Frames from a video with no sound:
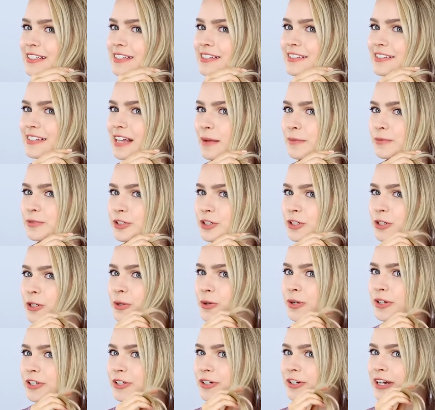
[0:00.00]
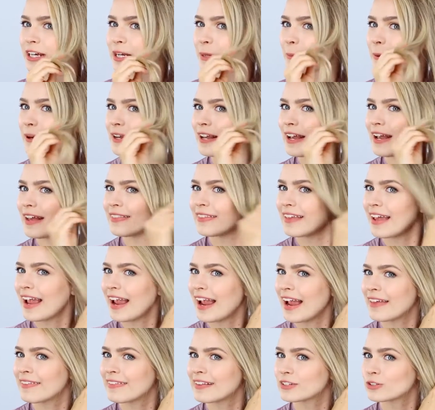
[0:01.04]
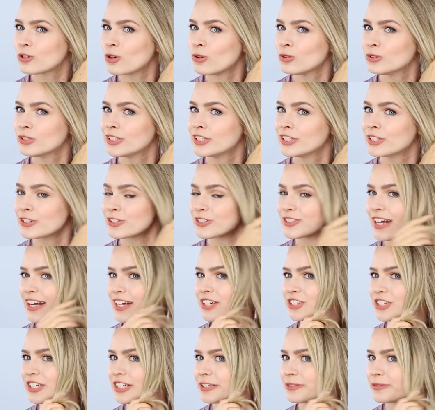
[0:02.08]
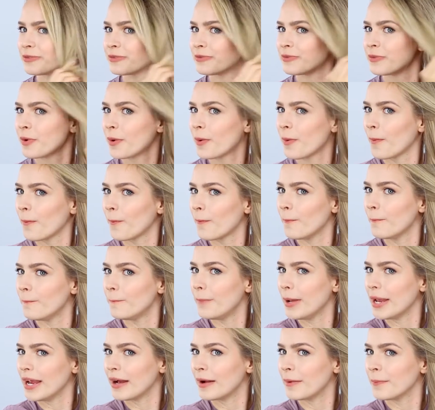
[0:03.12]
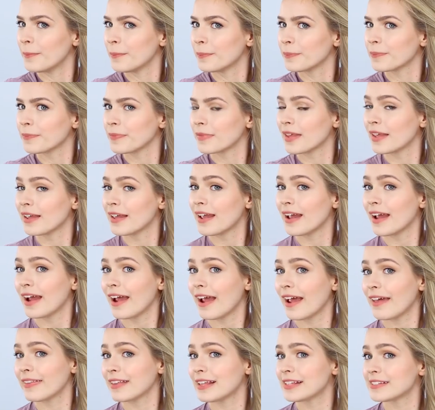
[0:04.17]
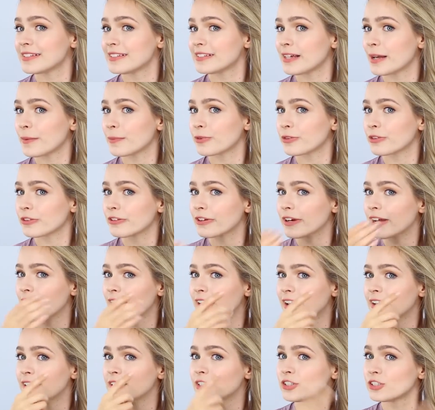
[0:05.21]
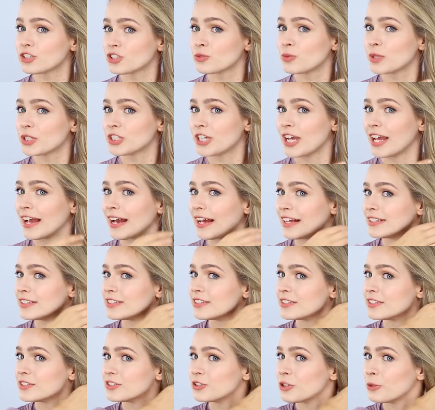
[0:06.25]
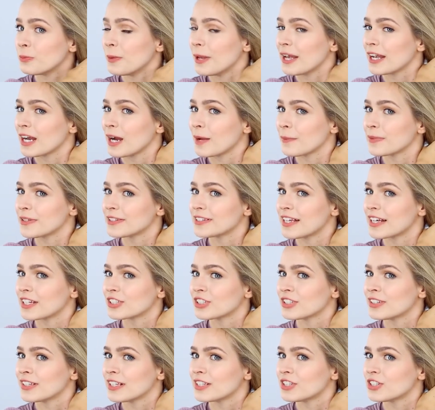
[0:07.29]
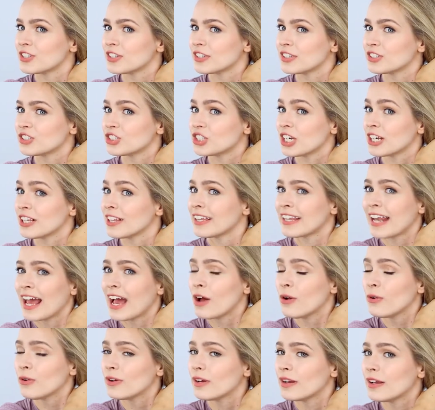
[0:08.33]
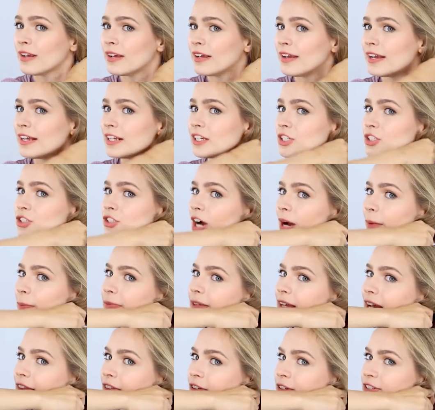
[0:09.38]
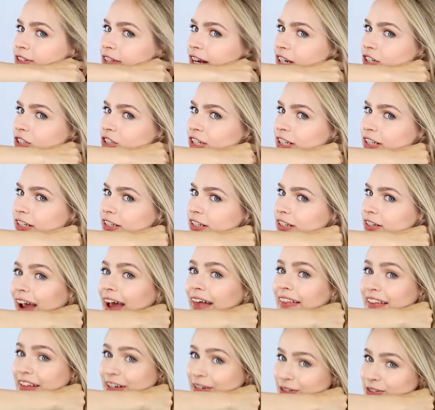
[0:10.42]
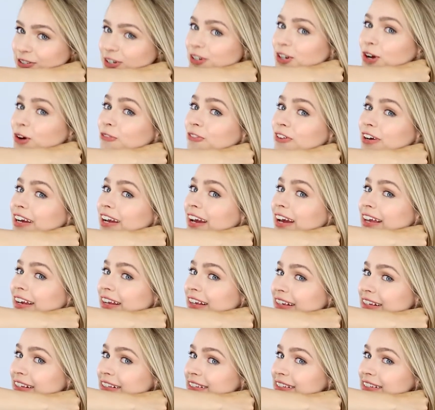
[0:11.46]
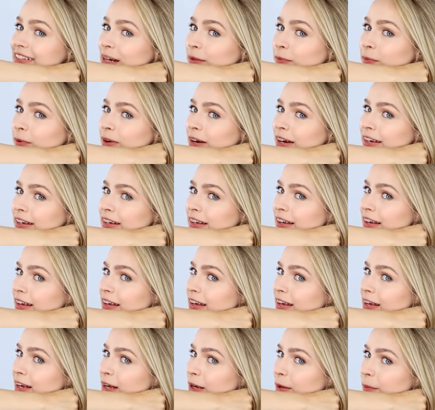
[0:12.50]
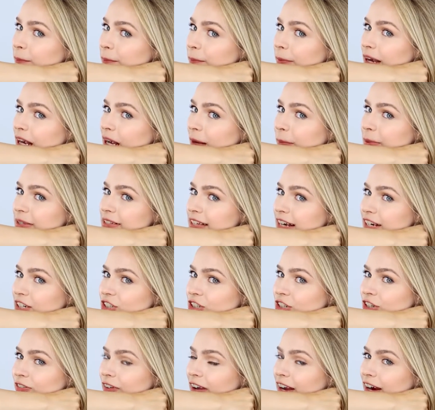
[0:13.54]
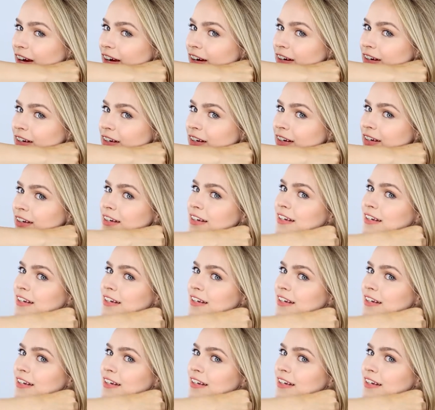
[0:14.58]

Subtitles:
Step 2, you're gonna put it in the hand that's holding your section. Bam. And then step 3, switch hands. So pick up the section that's chilling out, drop the other section. And then you start over again. Step 1, pick up a section of hair.